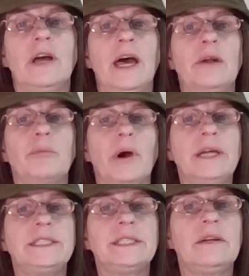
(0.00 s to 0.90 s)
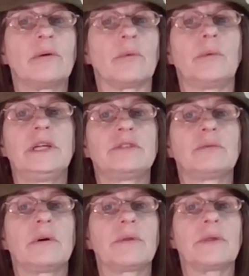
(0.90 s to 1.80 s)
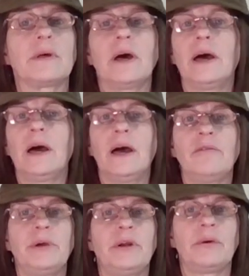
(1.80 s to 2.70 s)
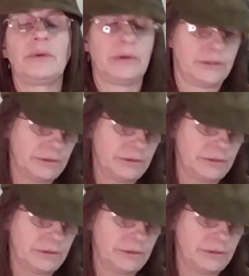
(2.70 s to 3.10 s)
how to price it or what it's worth. I've been holding on